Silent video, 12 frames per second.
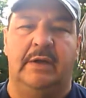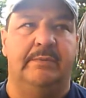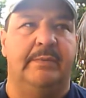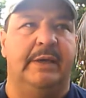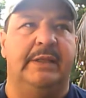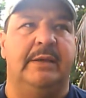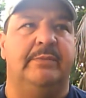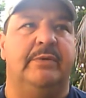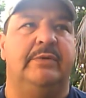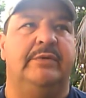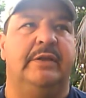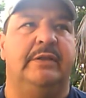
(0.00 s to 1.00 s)
My
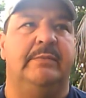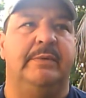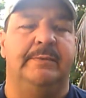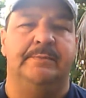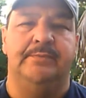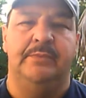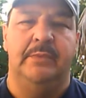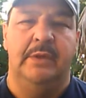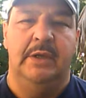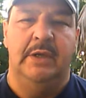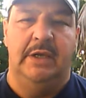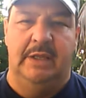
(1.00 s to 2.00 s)
neighbor said to me,
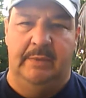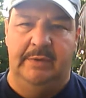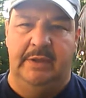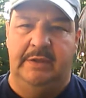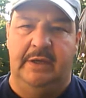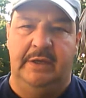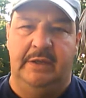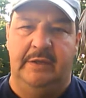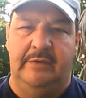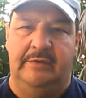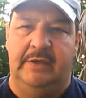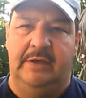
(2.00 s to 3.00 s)
and I'm going to tell you
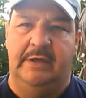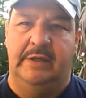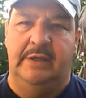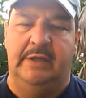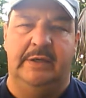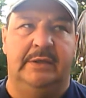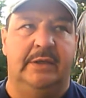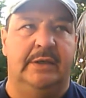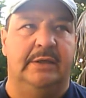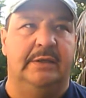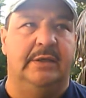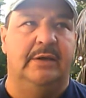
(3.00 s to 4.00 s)
this, Doug,
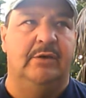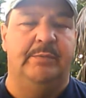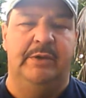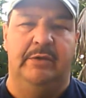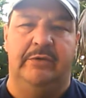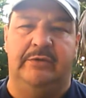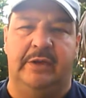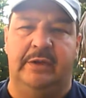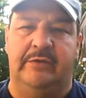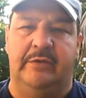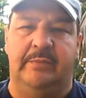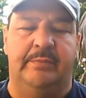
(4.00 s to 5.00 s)
and I hope Hillary's not
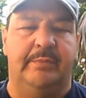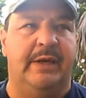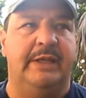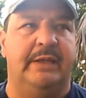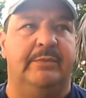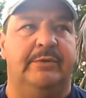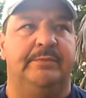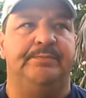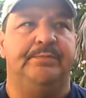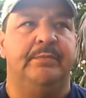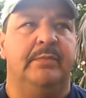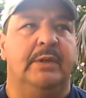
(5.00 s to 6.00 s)
listening. My neighbor,
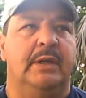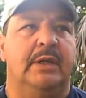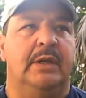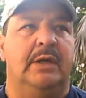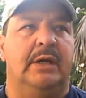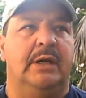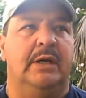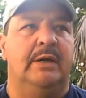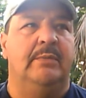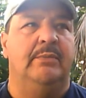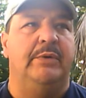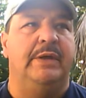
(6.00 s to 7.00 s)

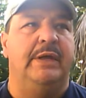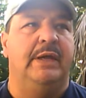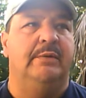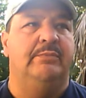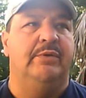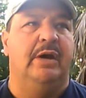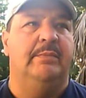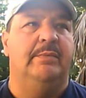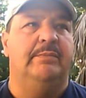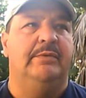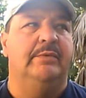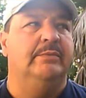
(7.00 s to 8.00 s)
we had
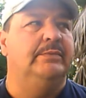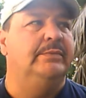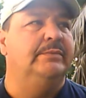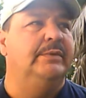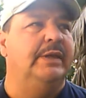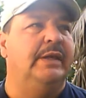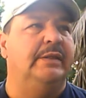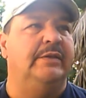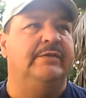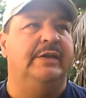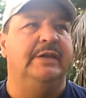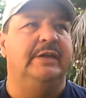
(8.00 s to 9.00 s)
problems. They had
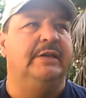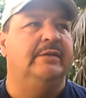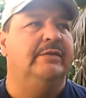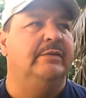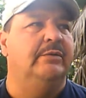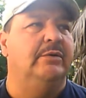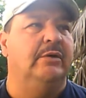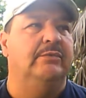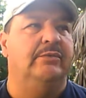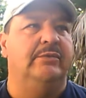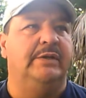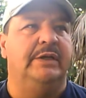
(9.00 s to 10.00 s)
these guinea hens that were
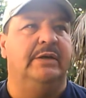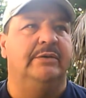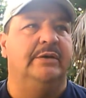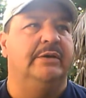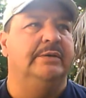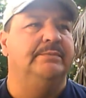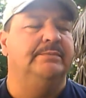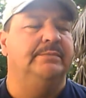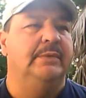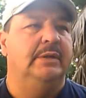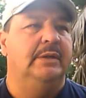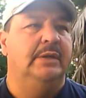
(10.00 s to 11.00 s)
overrunning our yard.
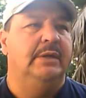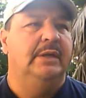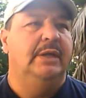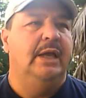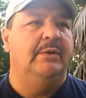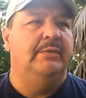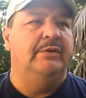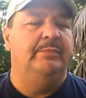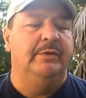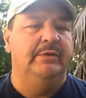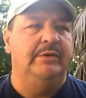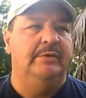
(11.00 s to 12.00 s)
And we
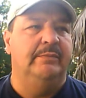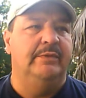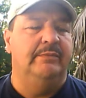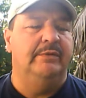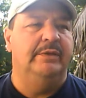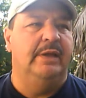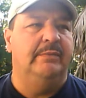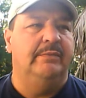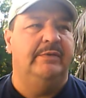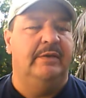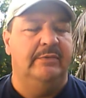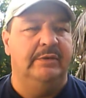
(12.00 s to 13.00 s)
spoke to them several times.